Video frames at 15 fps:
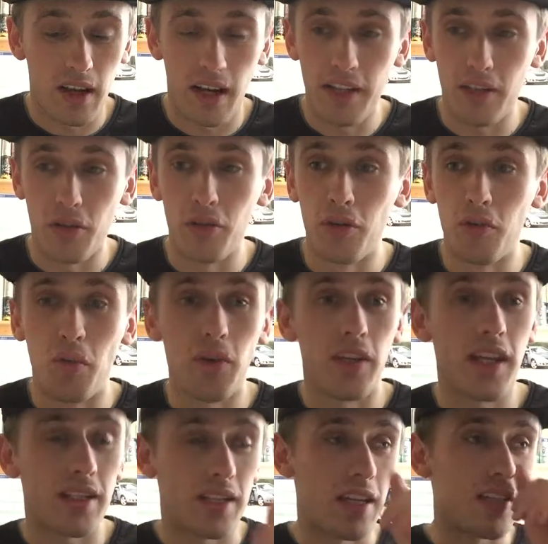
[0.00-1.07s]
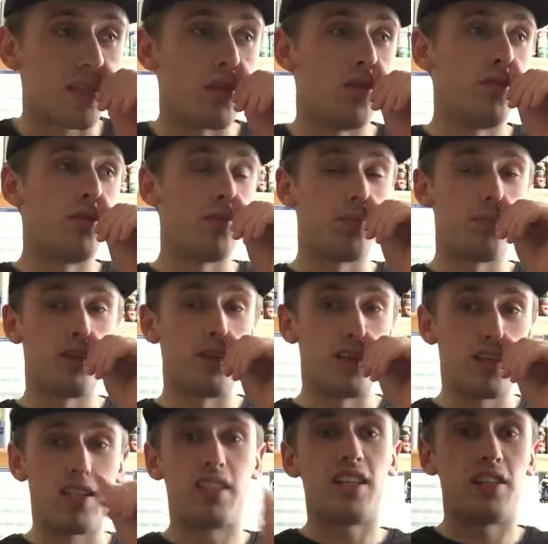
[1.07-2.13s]
I don't know what that tastes of, but
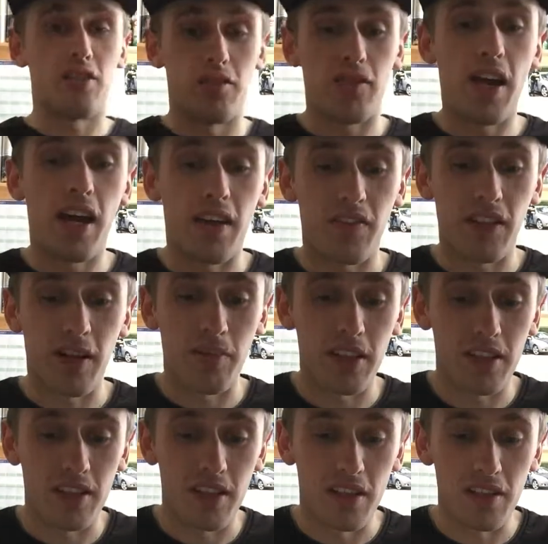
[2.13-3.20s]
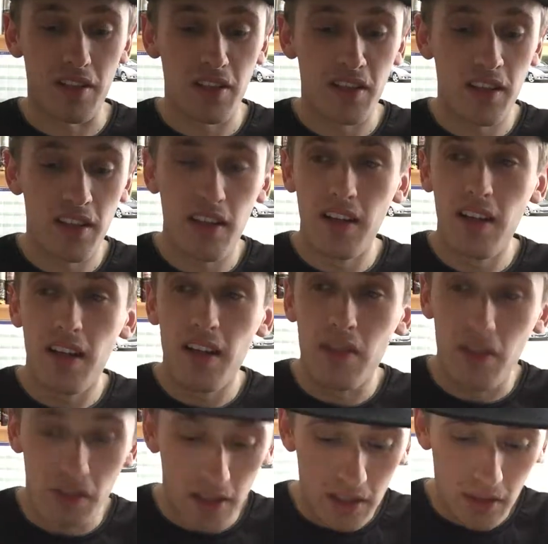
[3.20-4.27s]
it tastes of that, if that makes sense.
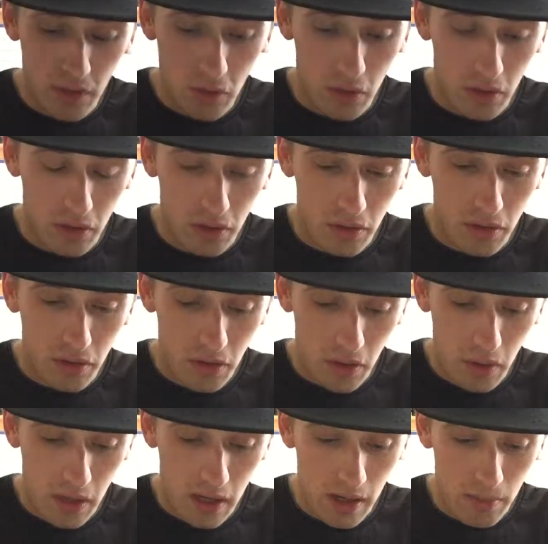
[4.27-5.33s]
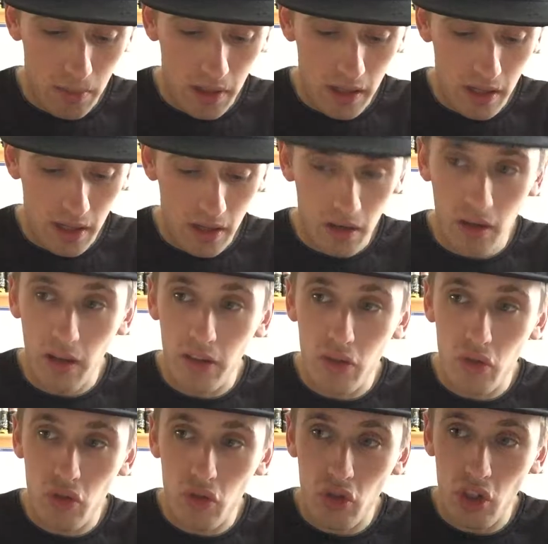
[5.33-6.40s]
So let's have a quick look. So uh, B E R
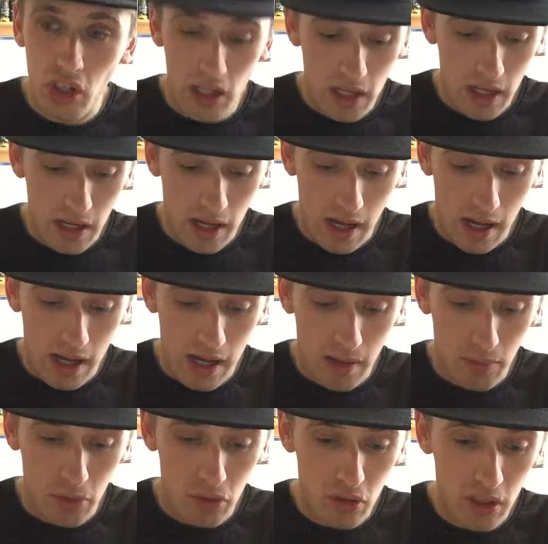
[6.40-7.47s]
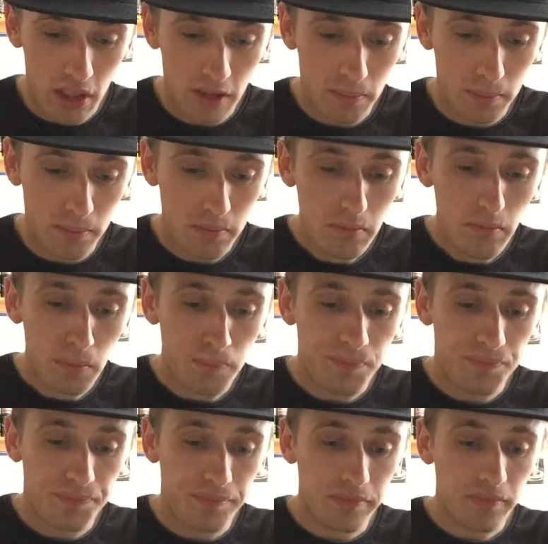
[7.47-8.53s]
G A M O T.
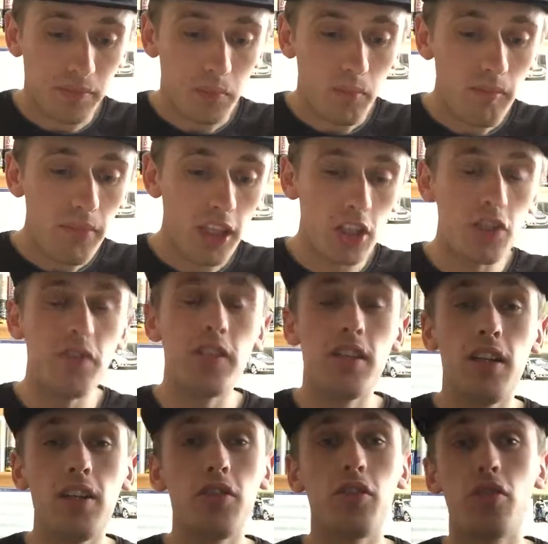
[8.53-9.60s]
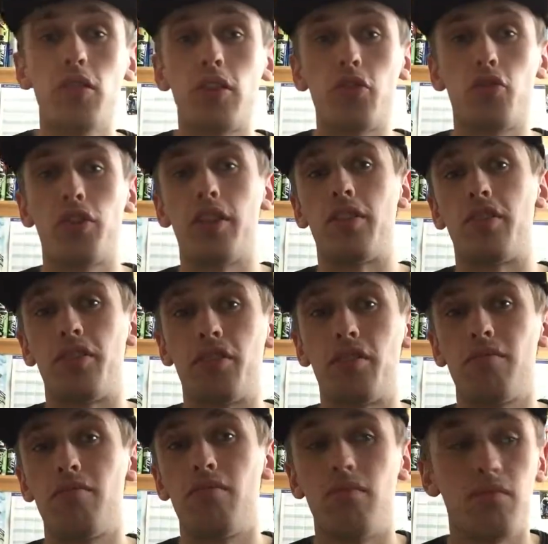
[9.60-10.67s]
So there's a lot of these
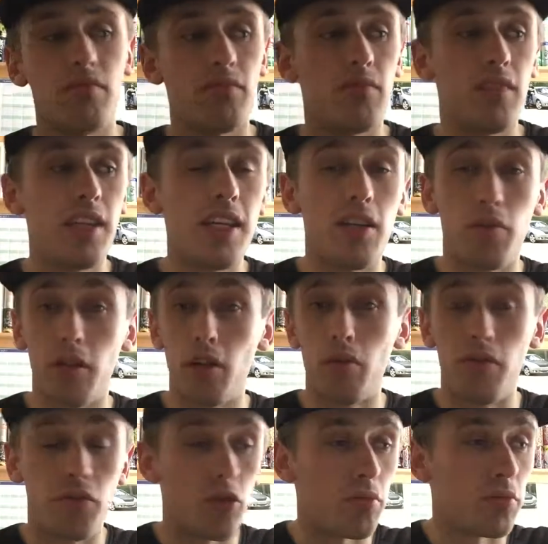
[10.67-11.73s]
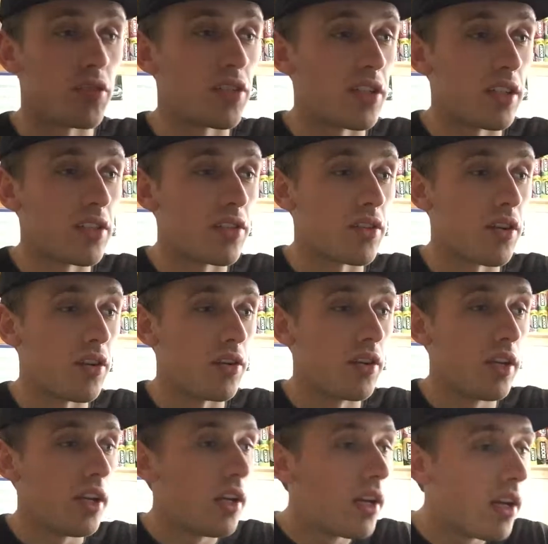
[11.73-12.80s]
drinks neat when I review them, you see. So,
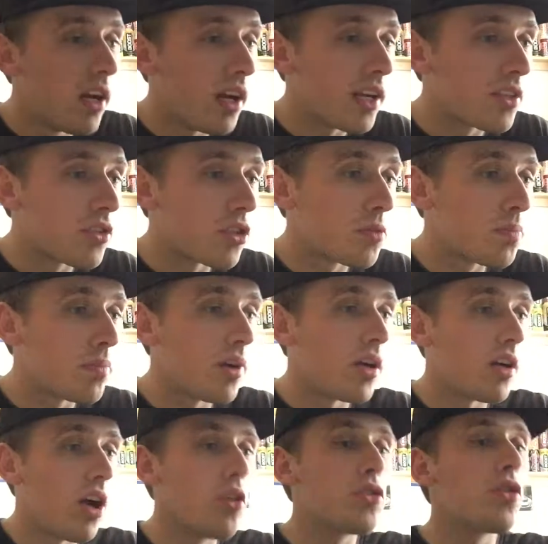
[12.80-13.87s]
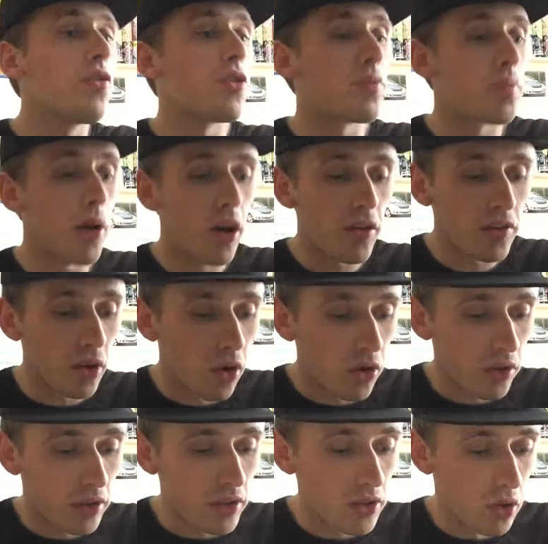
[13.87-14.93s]
okay, so it's, oh, so it's part of the
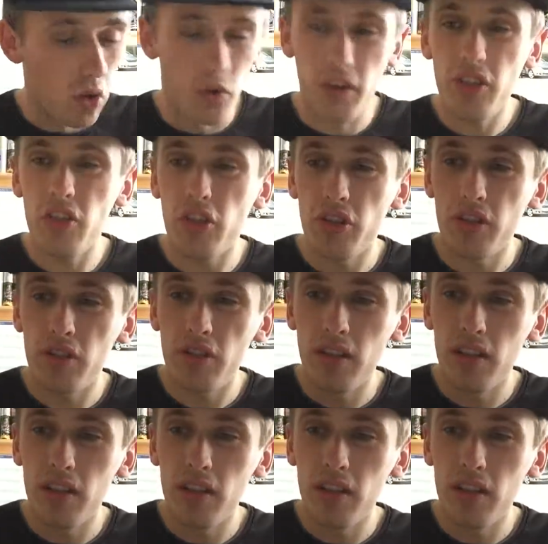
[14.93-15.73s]
orange. Orange?